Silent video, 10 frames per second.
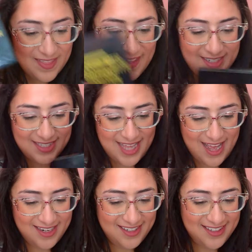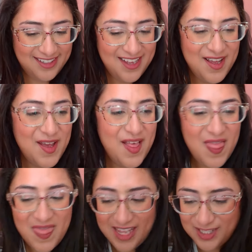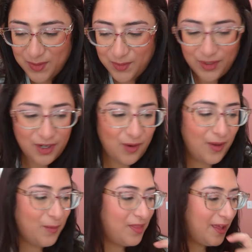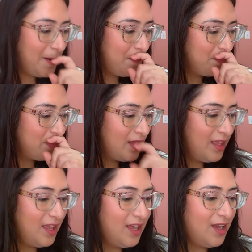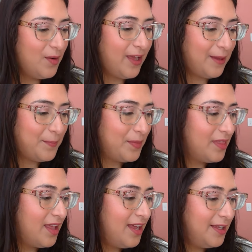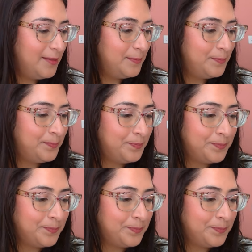there's that. That's where we're going with it. Okay. Oh